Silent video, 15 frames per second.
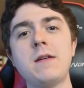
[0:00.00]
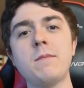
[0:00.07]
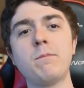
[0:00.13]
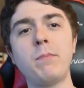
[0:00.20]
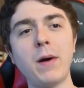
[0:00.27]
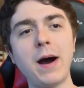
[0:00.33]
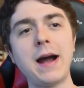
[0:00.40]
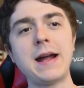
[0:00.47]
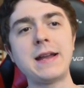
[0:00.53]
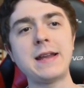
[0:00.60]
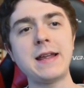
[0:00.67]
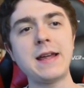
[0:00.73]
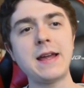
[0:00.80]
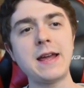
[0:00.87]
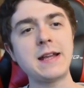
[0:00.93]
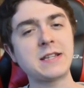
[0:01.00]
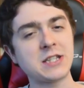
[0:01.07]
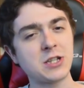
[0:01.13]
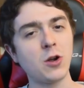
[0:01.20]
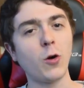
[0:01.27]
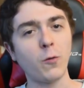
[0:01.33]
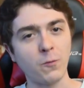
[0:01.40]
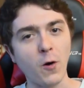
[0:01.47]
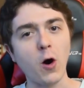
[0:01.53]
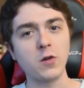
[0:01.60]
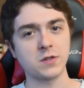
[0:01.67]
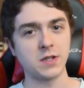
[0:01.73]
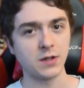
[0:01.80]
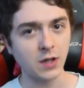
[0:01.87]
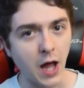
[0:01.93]
but it still
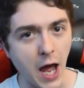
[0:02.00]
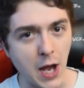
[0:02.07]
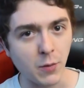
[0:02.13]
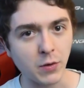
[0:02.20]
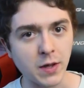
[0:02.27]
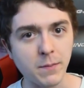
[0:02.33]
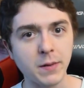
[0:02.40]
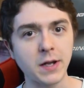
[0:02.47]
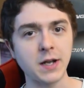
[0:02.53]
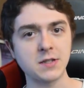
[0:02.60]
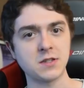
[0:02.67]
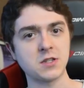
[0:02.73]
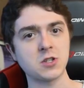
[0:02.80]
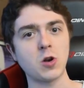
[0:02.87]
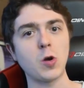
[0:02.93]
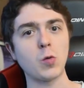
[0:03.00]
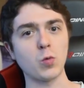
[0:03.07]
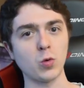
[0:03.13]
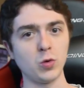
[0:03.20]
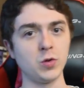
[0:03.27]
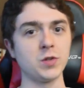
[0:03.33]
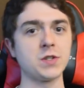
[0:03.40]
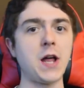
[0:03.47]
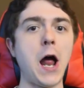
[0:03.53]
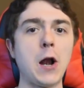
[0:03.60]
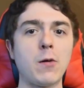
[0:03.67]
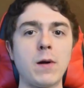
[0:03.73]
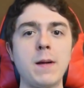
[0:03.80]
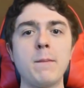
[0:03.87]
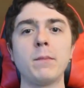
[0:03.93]
falls in line with it because of certain rules that
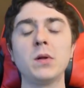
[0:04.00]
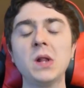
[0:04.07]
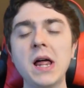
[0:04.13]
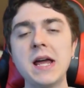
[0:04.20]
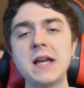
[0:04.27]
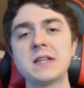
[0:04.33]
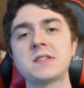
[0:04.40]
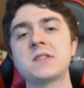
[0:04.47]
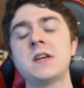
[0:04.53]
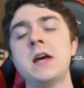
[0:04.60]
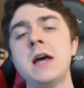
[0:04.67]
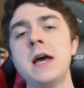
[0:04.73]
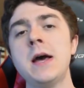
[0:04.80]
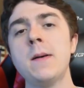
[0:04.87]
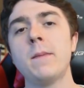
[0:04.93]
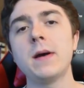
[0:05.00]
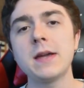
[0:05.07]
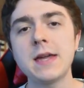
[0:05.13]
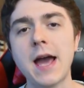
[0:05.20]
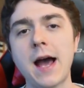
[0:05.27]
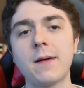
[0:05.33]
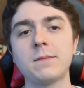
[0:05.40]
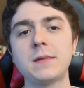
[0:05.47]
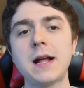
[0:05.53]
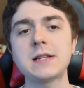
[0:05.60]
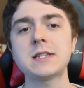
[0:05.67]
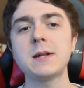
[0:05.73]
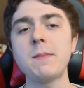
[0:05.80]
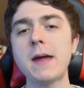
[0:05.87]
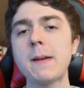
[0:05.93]
are in place. But yeah,
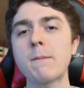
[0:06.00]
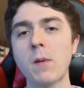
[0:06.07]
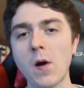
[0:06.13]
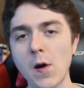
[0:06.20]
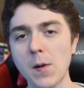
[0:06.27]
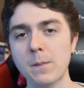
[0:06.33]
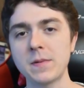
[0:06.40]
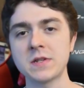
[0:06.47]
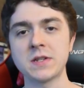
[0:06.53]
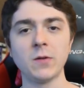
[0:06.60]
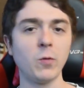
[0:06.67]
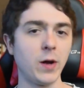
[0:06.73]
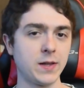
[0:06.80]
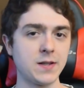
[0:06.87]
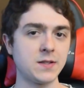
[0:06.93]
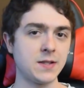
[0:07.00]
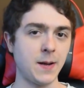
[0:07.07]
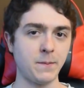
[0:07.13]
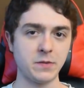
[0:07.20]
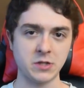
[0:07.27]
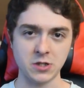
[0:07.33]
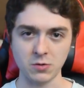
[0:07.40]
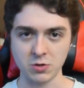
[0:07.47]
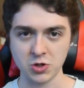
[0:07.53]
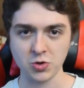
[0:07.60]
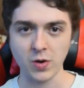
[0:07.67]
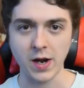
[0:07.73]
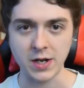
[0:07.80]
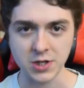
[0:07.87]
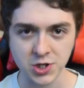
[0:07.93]
that's the main purpose of what this episode is
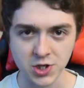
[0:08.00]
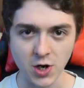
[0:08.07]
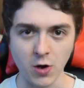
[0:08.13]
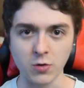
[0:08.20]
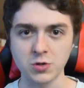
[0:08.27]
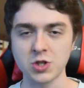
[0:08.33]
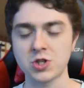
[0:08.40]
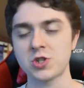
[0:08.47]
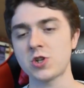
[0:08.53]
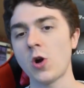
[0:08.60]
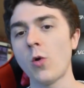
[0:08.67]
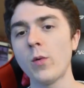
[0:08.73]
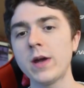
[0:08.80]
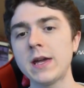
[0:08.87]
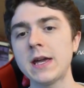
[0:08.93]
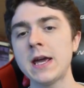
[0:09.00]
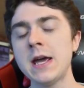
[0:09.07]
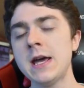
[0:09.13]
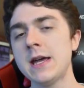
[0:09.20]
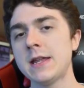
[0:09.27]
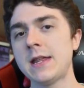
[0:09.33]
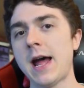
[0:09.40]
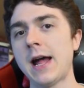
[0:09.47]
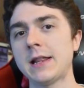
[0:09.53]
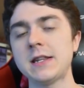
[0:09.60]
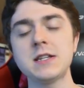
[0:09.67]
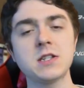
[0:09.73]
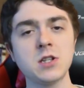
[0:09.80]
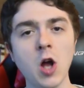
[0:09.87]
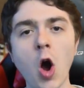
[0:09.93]
trying to show. Just showing that
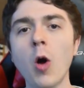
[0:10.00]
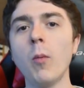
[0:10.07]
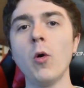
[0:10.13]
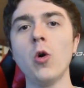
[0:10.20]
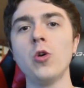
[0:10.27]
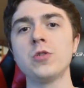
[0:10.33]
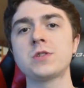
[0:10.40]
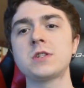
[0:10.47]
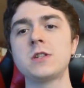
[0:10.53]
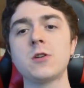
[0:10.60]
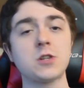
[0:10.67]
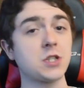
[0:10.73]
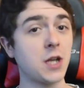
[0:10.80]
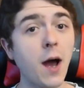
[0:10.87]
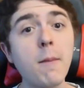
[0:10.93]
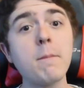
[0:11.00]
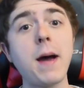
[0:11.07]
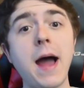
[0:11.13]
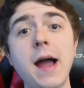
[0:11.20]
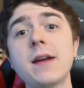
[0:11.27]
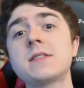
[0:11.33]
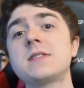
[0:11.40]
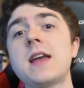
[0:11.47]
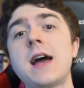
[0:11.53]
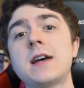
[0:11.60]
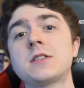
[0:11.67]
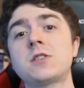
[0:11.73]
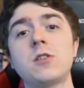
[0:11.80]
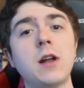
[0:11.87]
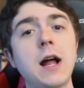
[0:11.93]
these nobles, they're scumbags,
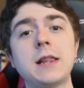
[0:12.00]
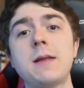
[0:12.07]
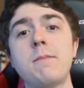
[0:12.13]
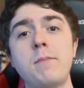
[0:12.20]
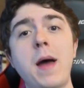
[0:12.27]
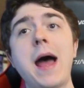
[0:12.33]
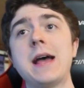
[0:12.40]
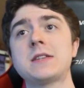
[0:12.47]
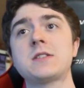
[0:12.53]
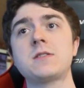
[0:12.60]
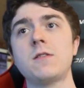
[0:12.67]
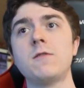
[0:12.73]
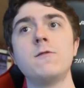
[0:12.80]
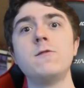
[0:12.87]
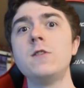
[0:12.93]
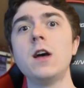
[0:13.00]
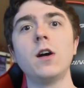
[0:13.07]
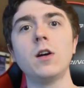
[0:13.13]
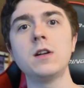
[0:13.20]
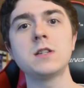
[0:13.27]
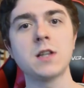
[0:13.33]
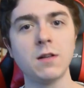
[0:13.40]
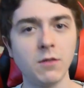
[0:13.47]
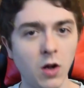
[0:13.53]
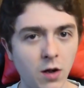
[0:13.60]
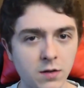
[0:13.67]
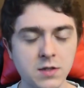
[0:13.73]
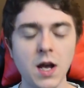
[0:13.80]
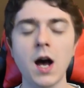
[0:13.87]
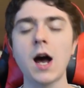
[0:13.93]
yes, they're not the best villains of
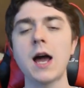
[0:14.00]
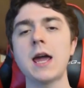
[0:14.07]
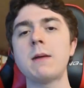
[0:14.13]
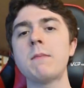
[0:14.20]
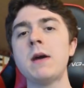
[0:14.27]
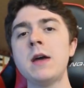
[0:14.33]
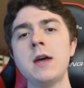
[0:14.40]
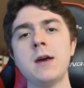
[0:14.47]
all time,